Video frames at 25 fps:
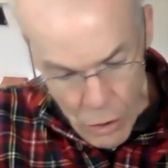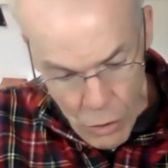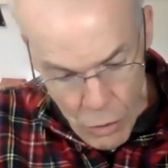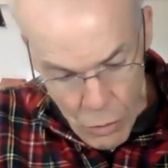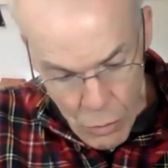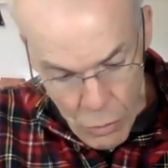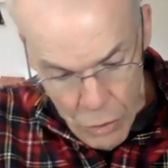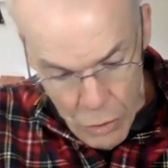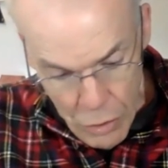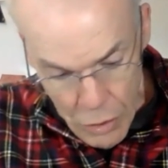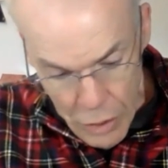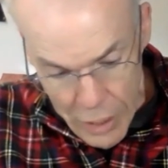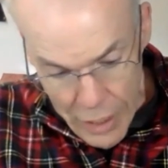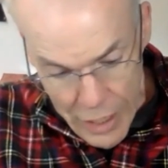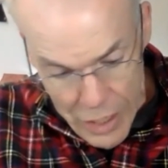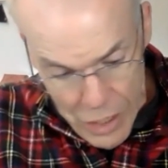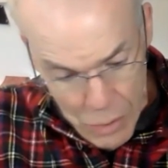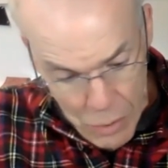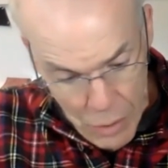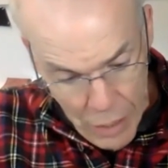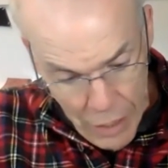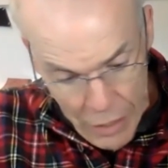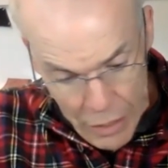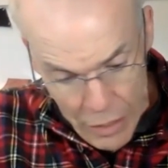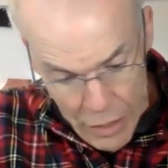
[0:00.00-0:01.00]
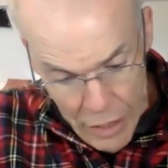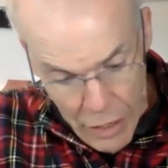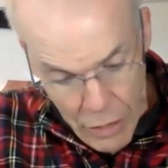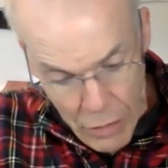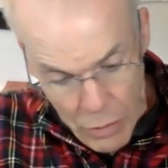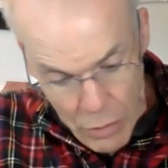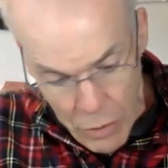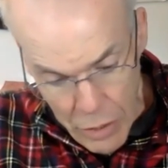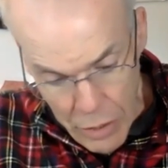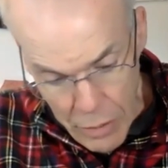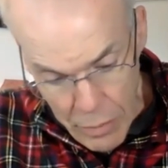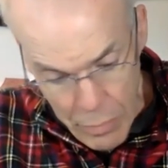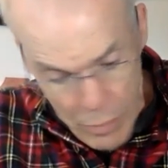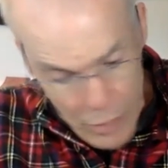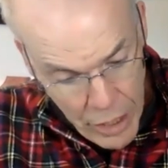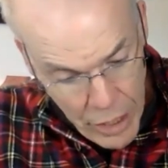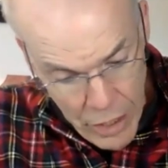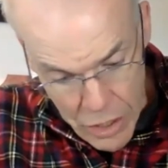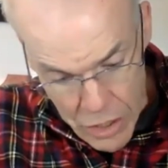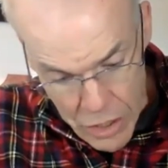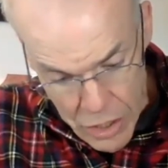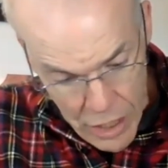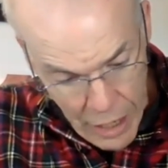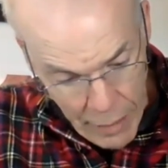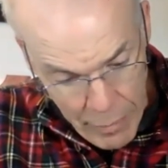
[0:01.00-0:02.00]
We organized what I think were the
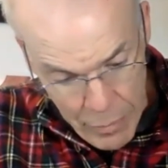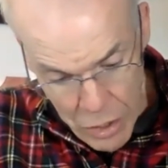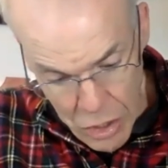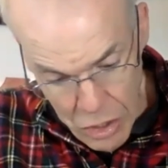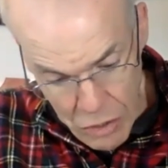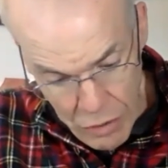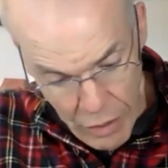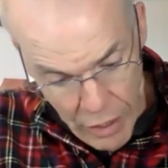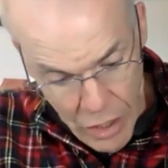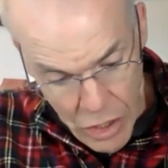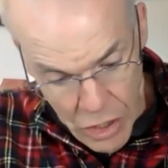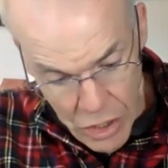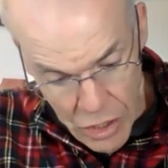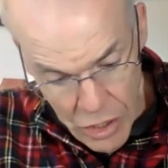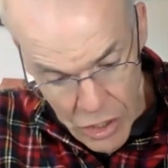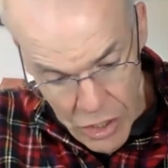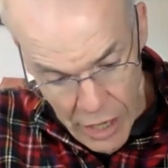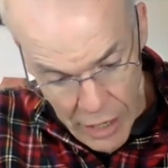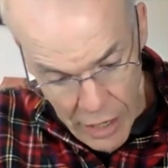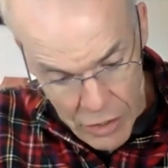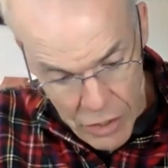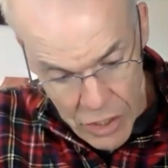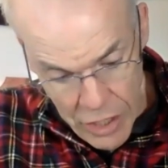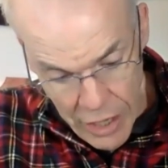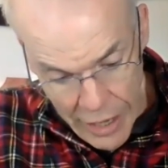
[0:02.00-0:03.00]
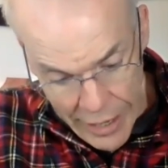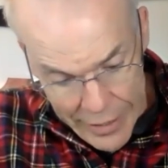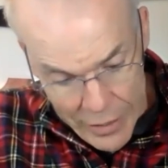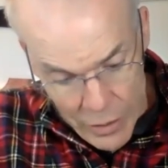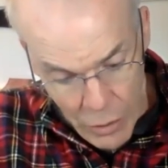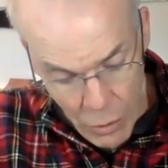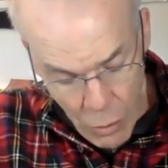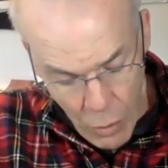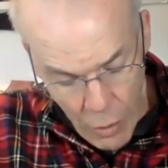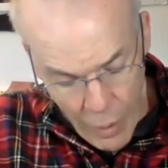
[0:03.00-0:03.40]
biggest demonstrations outside the